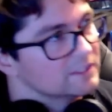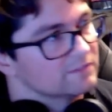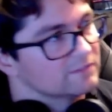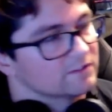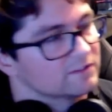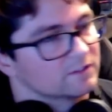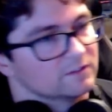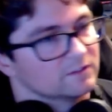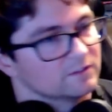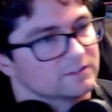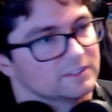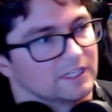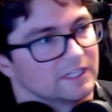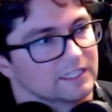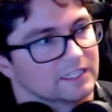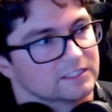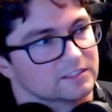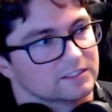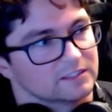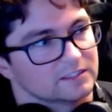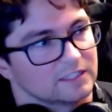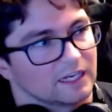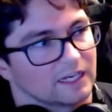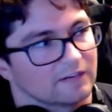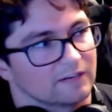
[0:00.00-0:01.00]
difficult to
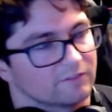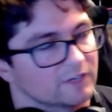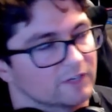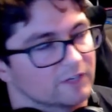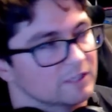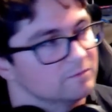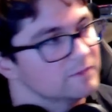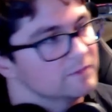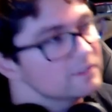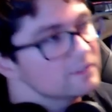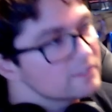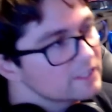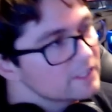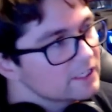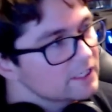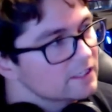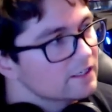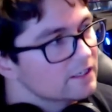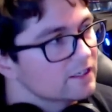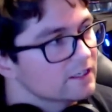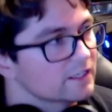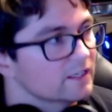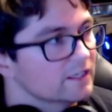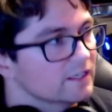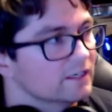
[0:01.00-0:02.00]
actually have rateability
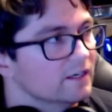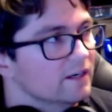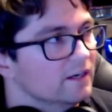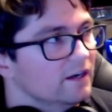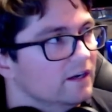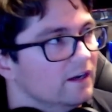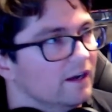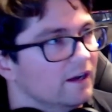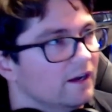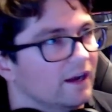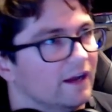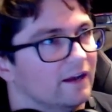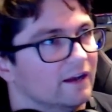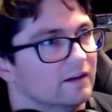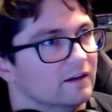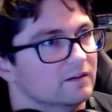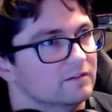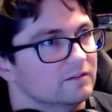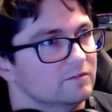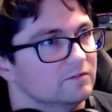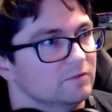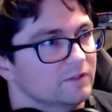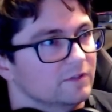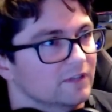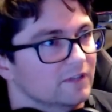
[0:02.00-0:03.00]
on it, and
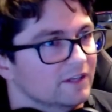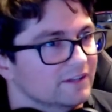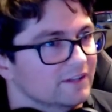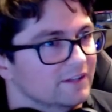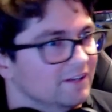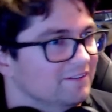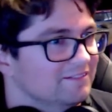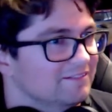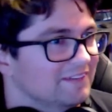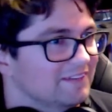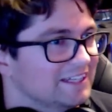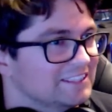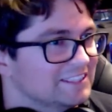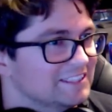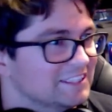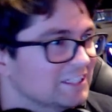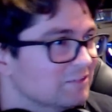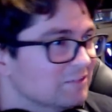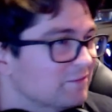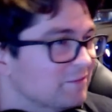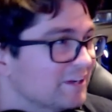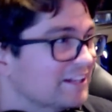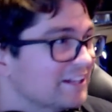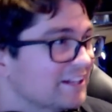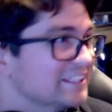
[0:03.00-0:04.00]
we thought that actually did
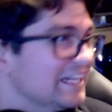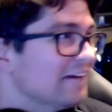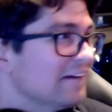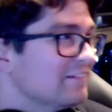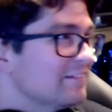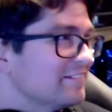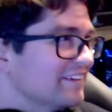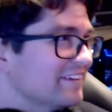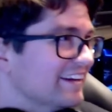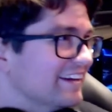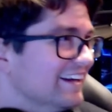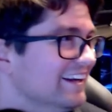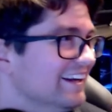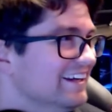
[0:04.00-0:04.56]
a pretty good job of it.